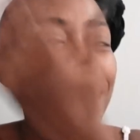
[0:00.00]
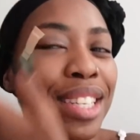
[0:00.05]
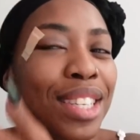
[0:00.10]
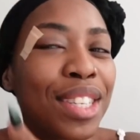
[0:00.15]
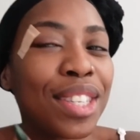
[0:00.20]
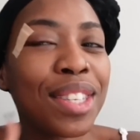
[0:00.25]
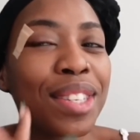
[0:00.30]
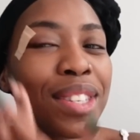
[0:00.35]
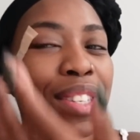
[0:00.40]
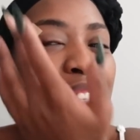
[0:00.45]

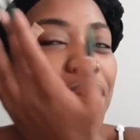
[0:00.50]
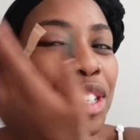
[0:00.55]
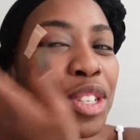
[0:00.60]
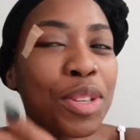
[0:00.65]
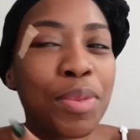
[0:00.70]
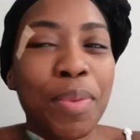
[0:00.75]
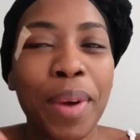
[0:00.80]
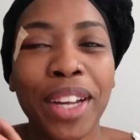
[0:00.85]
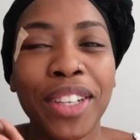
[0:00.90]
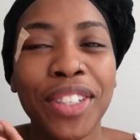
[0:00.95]
this
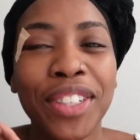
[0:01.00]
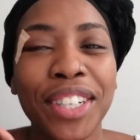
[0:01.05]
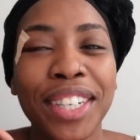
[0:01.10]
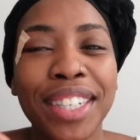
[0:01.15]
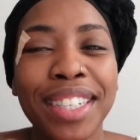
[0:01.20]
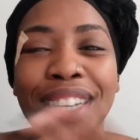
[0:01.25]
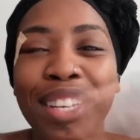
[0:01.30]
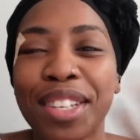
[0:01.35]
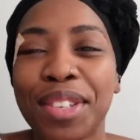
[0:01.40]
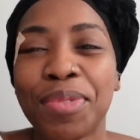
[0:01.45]

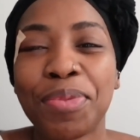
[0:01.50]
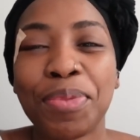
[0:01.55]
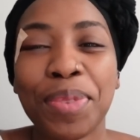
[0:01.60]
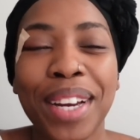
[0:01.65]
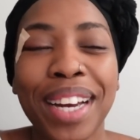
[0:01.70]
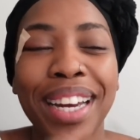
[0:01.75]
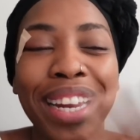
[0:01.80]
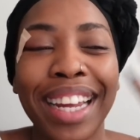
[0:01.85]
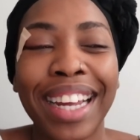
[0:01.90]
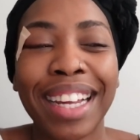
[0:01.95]
situation doesn't
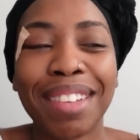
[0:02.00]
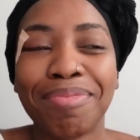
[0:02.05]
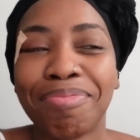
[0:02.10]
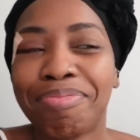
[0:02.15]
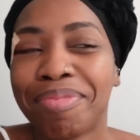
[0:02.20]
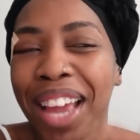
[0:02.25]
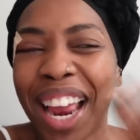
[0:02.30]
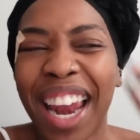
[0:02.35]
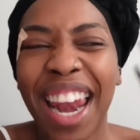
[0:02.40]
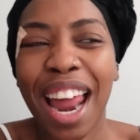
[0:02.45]
really
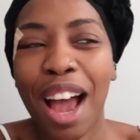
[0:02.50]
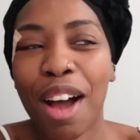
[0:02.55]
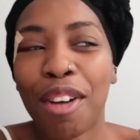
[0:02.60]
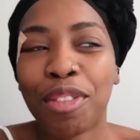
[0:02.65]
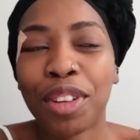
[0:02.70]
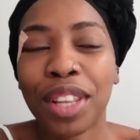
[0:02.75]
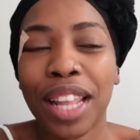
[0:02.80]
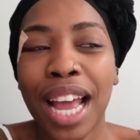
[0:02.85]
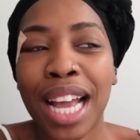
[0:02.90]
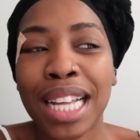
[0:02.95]
allow
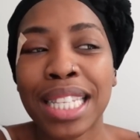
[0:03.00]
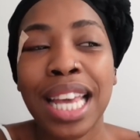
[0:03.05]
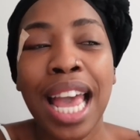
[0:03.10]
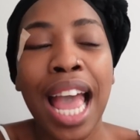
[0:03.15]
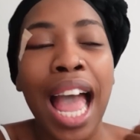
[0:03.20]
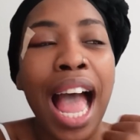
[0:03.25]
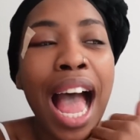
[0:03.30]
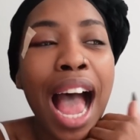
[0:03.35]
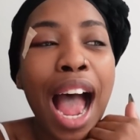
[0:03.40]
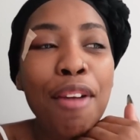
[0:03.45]
for that.
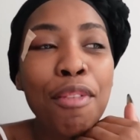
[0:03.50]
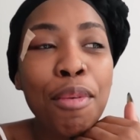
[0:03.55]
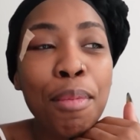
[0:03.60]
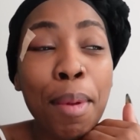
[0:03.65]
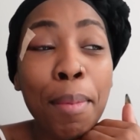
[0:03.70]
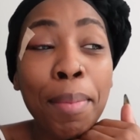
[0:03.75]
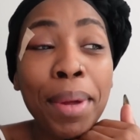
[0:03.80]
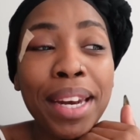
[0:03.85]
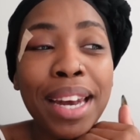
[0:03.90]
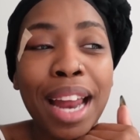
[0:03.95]
I
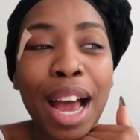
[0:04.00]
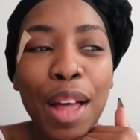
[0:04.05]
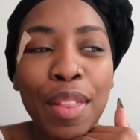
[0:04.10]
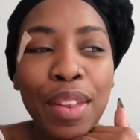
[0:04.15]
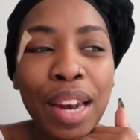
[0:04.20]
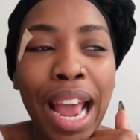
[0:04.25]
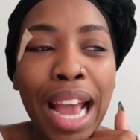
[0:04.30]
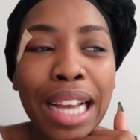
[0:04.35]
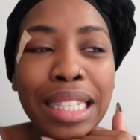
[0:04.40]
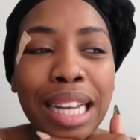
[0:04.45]
remember now
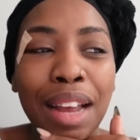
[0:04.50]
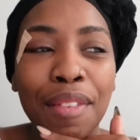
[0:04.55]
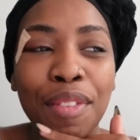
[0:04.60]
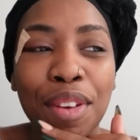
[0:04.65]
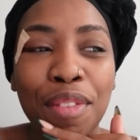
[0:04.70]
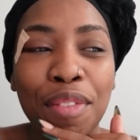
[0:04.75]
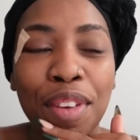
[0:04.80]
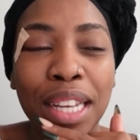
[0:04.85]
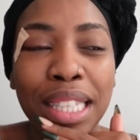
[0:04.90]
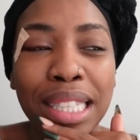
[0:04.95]
that I actually have an
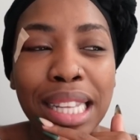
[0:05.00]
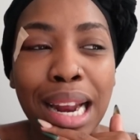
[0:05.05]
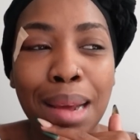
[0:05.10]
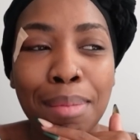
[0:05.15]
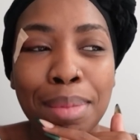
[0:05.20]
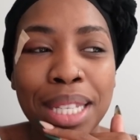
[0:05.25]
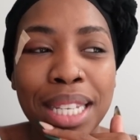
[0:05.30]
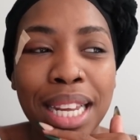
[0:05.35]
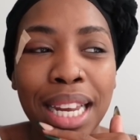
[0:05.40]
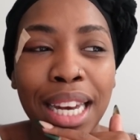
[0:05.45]
event that
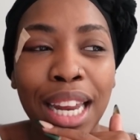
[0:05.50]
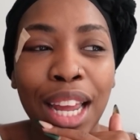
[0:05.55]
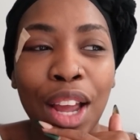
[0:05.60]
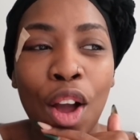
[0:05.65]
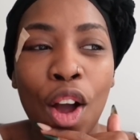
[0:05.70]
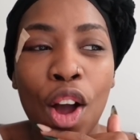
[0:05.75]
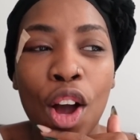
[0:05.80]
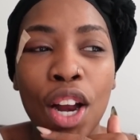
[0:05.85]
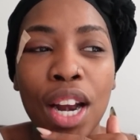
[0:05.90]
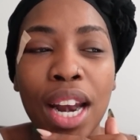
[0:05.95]
I'm
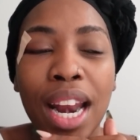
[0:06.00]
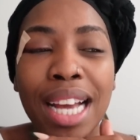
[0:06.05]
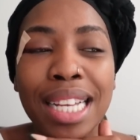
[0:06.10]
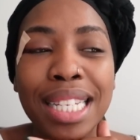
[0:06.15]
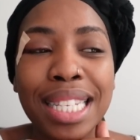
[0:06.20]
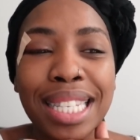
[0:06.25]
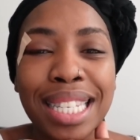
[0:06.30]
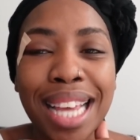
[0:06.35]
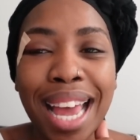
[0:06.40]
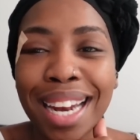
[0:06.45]
attending on
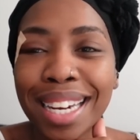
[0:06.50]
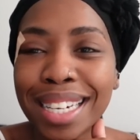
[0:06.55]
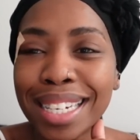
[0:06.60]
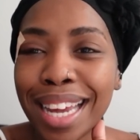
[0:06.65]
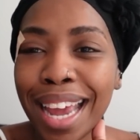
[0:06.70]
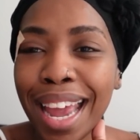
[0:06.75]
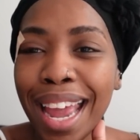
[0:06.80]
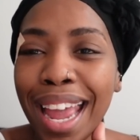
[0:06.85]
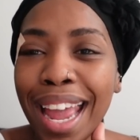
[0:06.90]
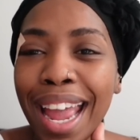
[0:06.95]

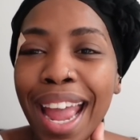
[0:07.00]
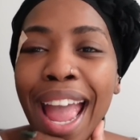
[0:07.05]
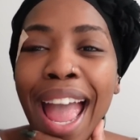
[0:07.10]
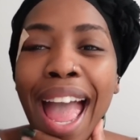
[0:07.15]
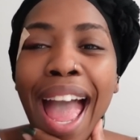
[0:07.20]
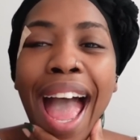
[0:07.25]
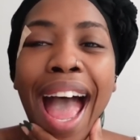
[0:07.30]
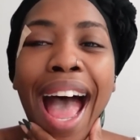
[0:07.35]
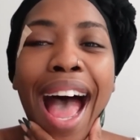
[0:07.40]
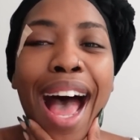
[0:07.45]
Saturday,
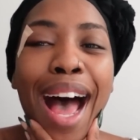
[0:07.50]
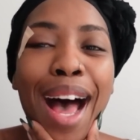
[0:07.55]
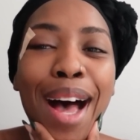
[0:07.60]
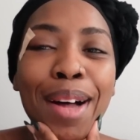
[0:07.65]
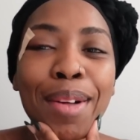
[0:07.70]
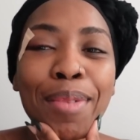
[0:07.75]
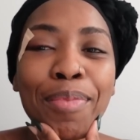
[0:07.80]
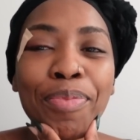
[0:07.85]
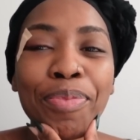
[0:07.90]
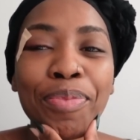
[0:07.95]

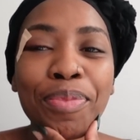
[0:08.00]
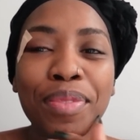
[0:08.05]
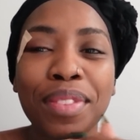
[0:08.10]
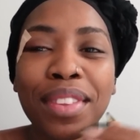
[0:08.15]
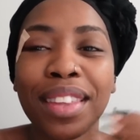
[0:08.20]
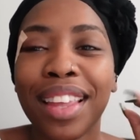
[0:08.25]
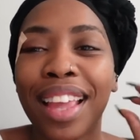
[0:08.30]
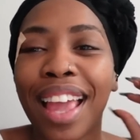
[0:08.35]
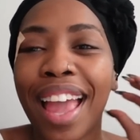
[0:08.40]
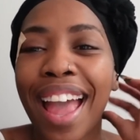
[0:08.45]
and
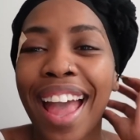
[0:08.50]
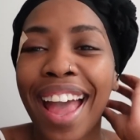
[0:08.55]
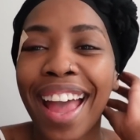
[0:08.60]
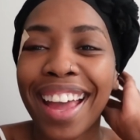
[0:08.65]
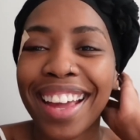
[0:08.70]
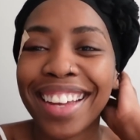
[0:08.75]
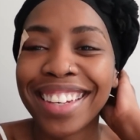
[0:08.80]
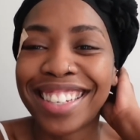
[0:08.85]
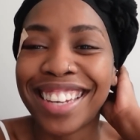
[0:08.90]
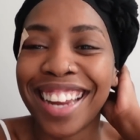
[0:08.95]

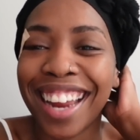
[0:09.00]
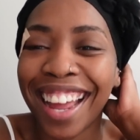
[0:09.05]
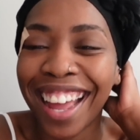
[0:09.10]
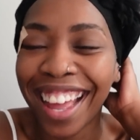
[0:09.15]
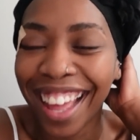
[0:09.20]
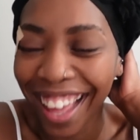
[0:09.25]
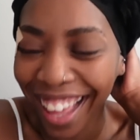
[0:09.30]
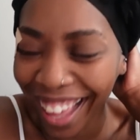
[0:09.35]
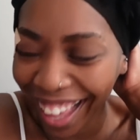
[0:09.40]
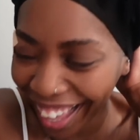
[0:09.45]
I'm
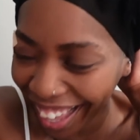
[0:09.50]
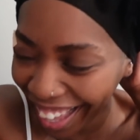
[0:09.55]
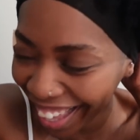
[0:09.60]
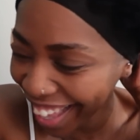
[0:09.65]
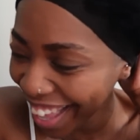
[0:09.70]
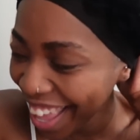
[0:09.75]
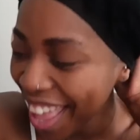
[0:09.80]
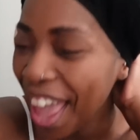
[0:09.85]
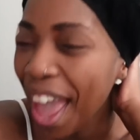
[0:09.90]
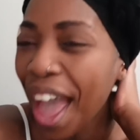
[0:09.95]

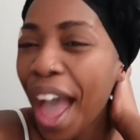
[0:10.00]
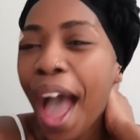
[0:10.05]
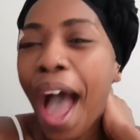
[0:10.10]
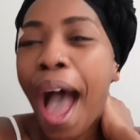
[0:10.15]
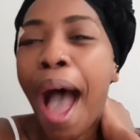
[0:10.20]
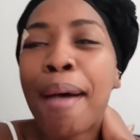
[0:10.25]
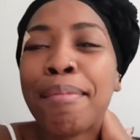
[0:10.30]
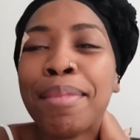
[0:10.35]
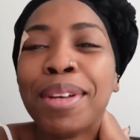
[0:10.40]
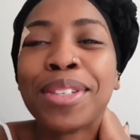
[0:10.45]

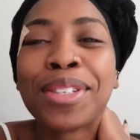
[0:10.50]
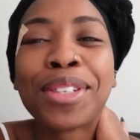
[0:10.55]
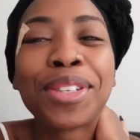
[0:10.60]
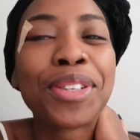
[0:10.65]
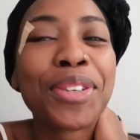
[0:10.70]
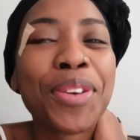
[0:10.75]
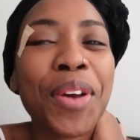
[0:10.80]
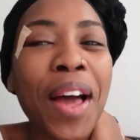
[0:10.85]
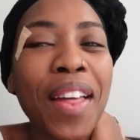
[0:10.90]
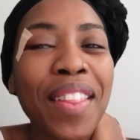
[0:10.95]

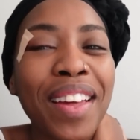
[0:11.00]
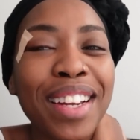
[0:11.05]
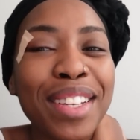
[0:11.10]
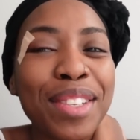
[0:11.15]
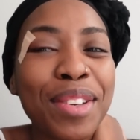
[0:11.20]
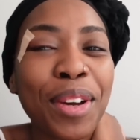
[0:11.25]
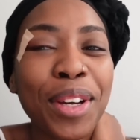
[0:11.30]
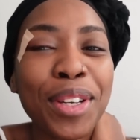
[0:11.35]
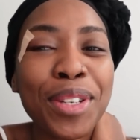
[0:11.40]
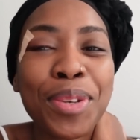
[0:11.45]
interested to know how that
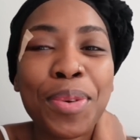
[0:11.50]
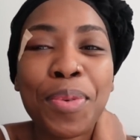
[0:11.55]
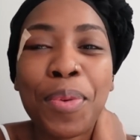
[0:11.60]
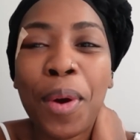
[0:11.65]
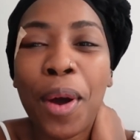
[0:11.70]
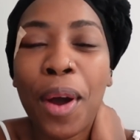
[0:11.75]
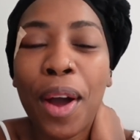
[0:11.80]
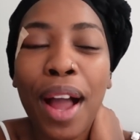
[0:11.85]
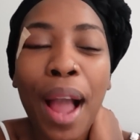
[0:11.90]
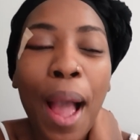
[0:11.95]
is going to
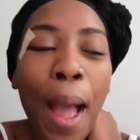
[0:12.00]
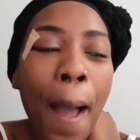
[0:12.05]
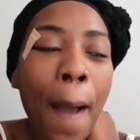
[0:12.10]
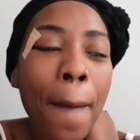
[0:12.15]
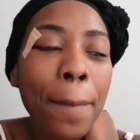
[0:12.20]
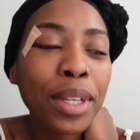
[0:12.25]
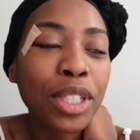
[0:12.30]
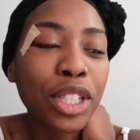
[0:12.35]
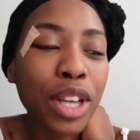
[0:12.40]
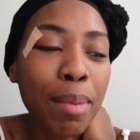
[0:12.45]
work.
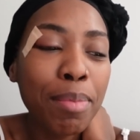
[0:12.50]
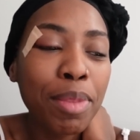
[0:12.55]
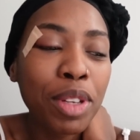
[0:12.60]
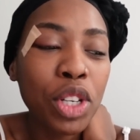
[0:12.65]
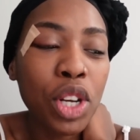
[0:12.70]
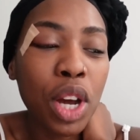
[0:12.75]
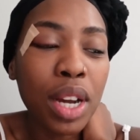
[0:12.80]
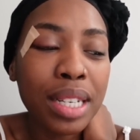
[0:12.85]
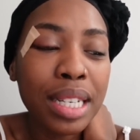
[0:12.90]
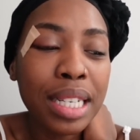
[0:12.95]
But shame, the
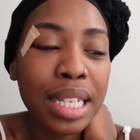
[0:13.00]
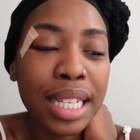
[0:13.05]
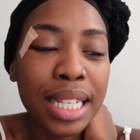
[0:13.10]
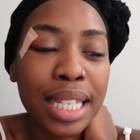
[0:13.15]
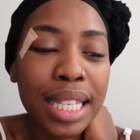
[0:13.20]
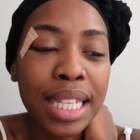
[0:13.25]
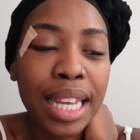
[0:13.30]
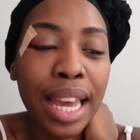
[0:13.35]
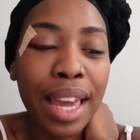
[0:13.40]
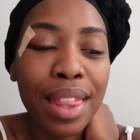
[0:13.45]
doctor
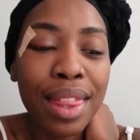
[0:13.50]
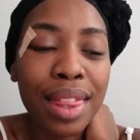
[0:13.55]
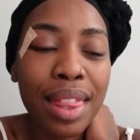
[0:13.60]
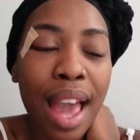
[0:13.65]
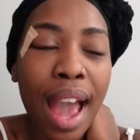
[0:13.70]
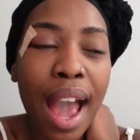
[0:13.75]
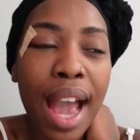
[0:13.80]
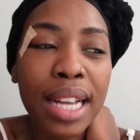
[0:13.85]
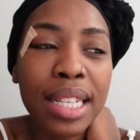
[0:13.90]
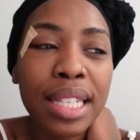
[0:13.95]
did say
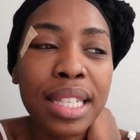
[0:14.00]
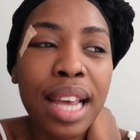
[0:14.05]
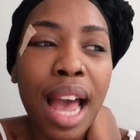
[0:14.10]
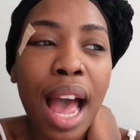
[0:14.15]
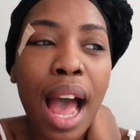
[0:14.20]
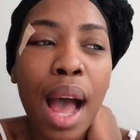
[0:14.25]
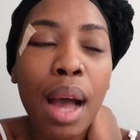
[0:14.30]
that